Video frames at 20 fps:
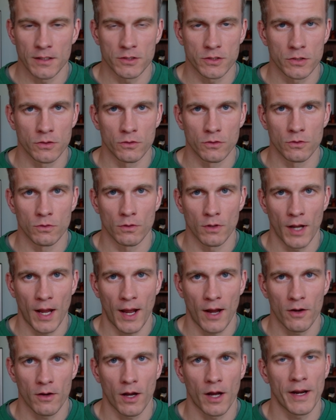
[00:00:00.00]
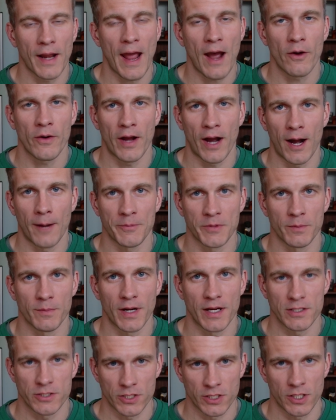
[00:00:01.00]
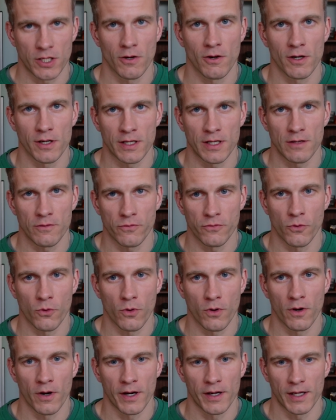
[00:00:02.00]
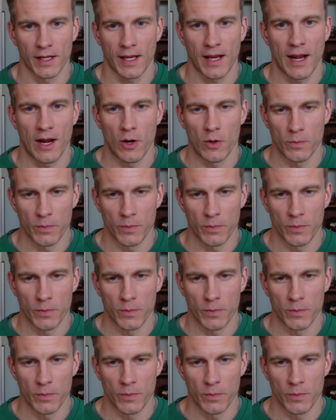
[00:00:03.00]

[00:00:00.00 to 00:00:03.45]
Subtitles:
to how to optimize security for an account.